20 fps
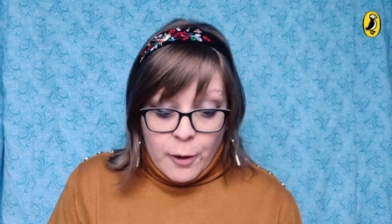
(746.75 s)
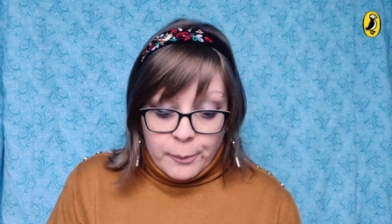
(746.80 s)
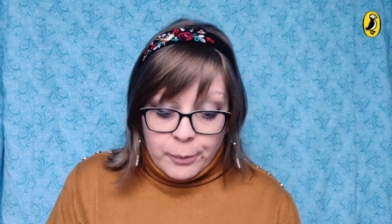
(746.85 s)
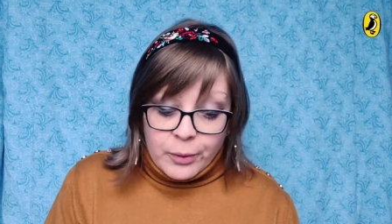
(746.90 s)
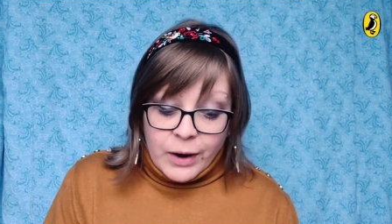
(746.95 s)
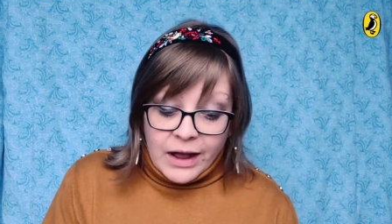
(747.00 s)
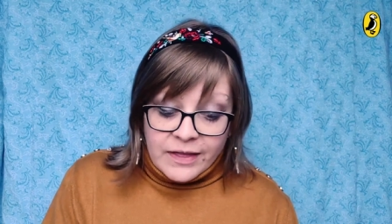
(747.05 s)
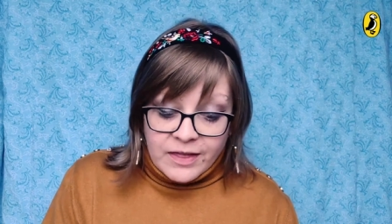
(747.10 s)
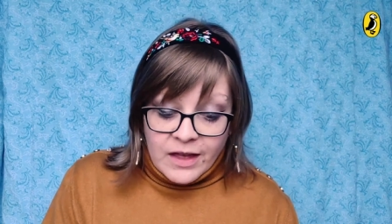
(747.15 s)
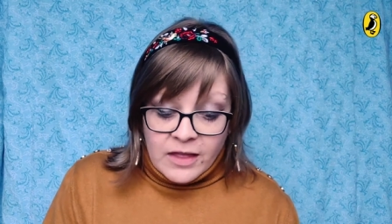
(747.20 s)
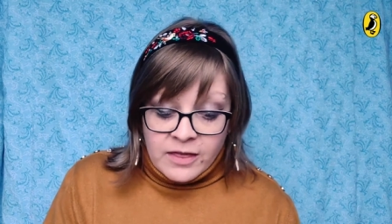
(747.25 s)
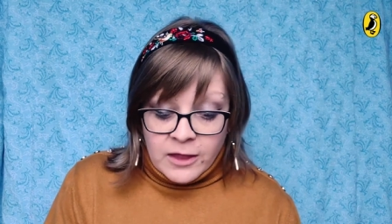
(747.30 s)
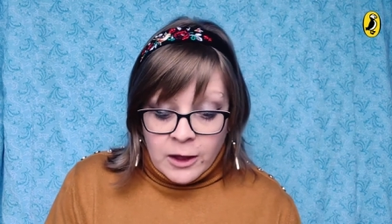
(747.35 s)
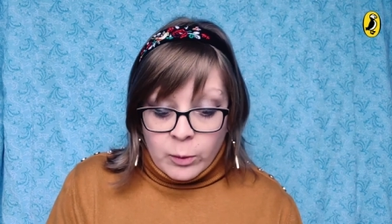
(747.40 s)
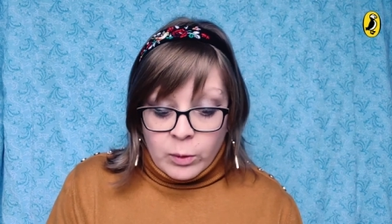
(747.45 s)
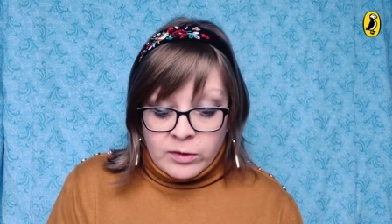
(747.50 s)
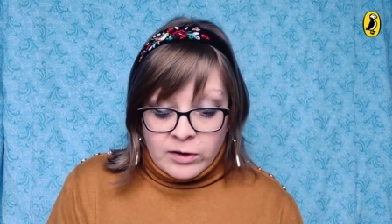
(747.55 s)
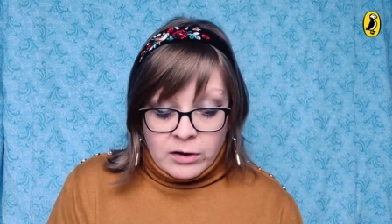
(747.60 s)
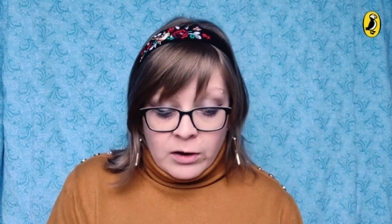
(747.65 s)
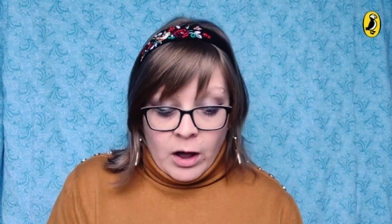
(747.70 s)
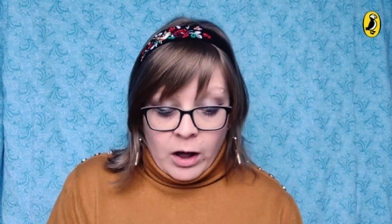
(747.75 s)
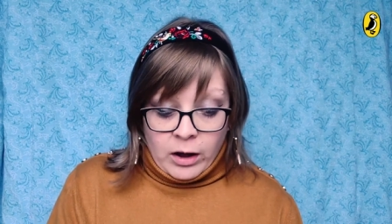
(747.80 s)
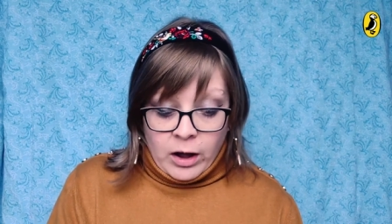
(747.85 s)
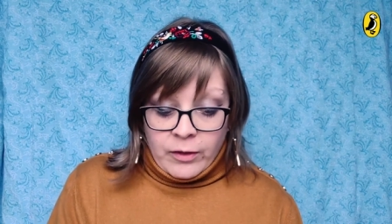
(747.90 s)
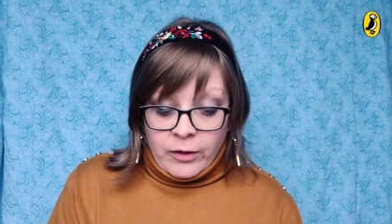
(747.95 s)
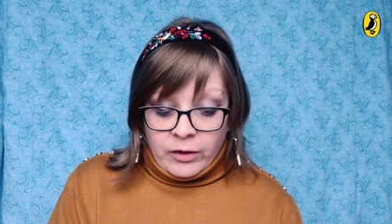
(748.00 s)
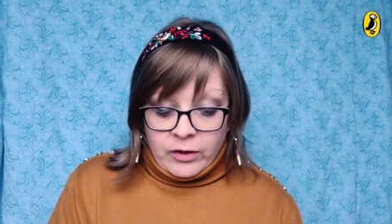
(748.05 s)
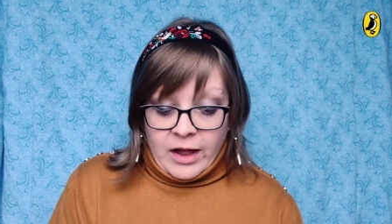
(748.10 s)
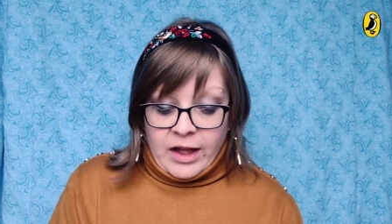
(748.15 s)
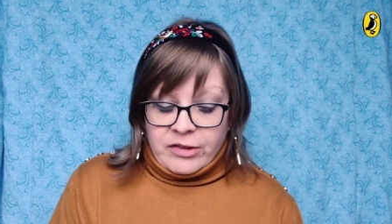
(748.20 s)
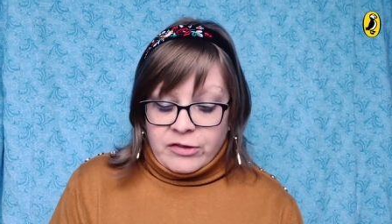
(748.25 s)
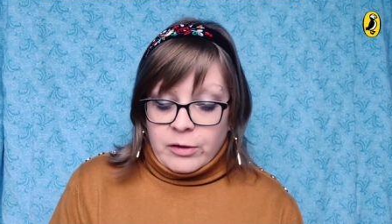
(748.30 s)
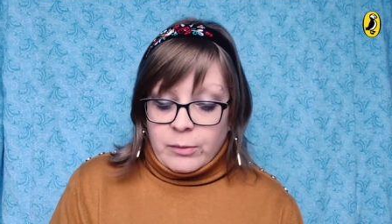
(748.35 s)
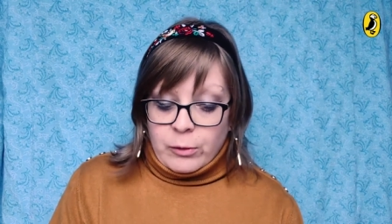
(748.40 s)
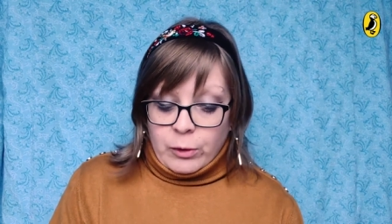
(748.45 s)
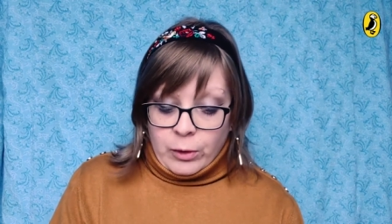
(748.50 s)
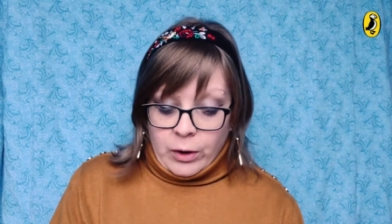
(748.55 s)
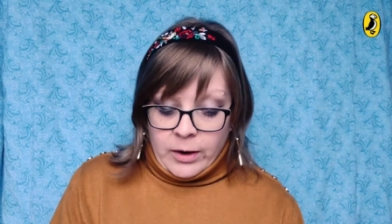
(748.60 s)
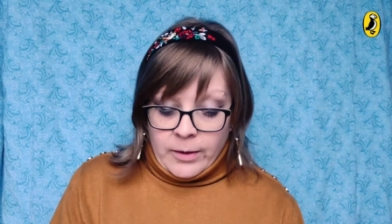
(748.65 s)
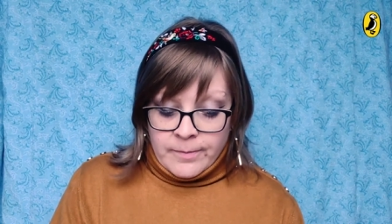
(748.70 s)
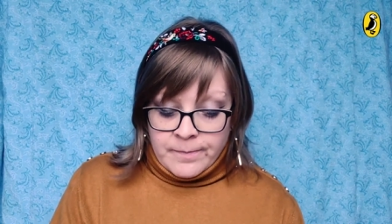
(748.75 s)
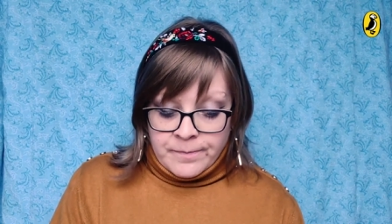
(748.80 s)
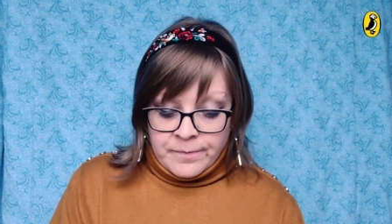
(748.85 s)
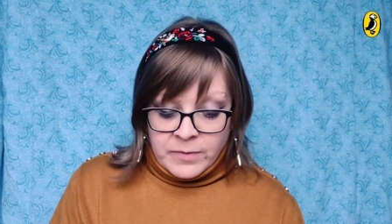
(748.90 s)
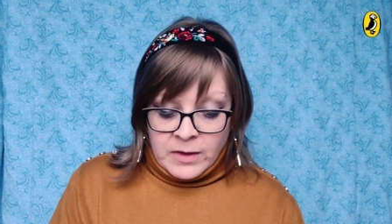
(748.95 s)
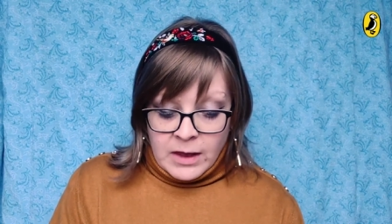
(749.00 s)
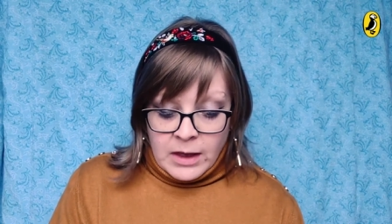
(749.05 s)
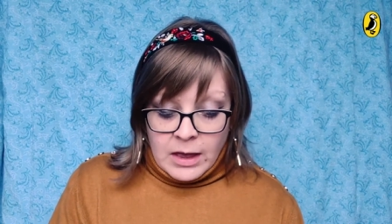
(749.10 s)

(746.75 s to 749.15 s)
but right then there was a knock on the classroom door.